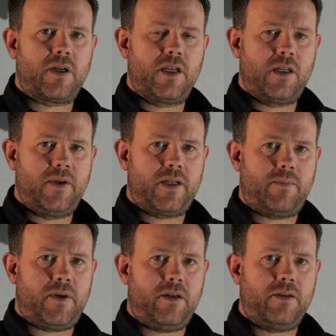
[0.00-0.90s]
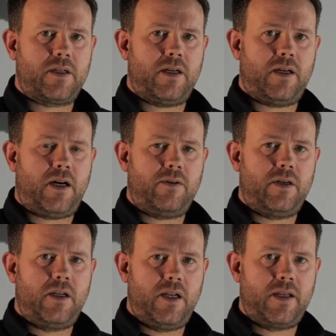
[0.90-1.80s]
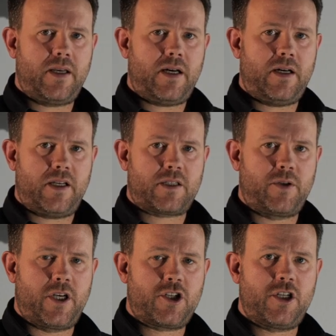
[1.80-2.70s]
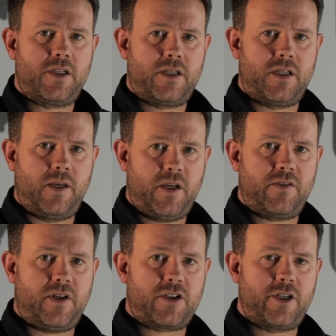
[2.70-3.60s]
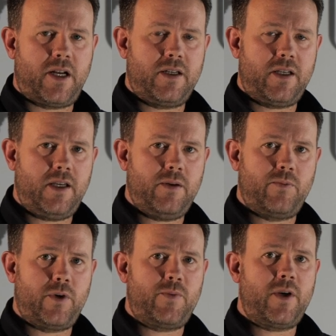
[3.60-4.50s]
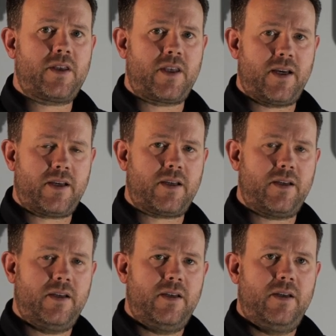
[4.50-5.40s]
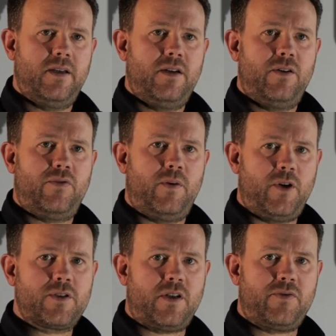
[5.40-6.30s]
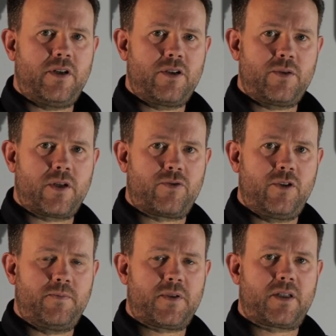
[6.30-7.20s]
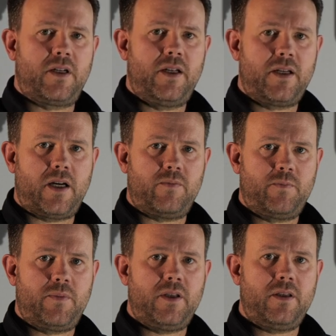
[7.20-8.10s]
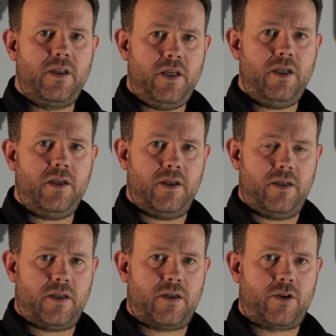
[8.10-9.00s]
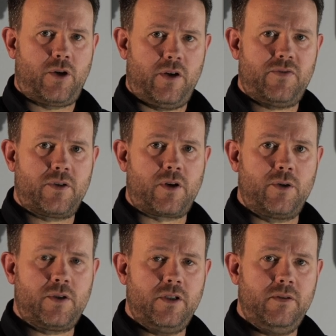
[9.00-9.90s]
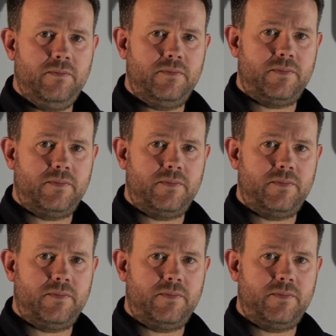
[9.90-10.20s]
a little bit about our linear and exponential dimming functionality, where we think for most of our user groups, the linear would be the curve to go to.